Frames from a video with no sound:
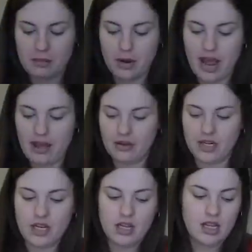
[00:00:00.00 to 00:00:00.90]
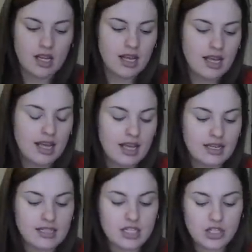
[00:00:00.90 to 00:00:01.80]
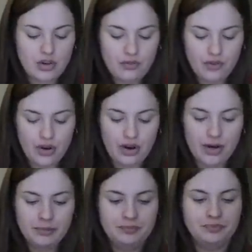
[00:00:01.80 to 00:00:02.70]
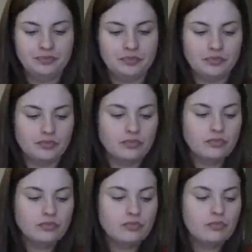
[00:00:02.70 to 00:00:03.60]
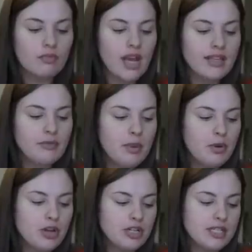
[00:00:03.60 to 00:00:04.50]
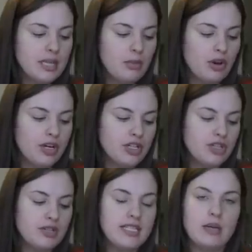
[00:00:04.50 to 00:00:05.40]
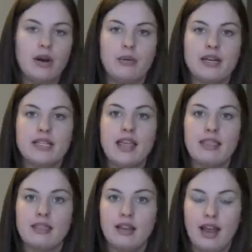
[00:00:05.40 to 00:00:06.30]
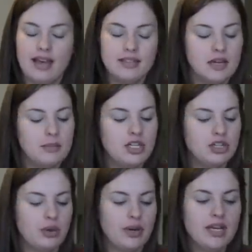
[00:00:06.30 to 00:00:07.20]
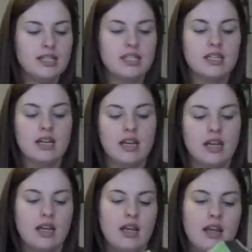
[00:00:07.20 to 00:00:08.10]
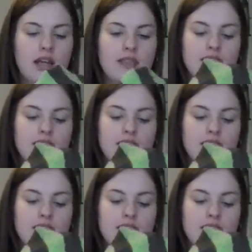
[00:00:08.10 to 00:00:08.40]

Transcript: and brown. And so far, I left my progress keeper on here so you can see where I was the last time I showed it. And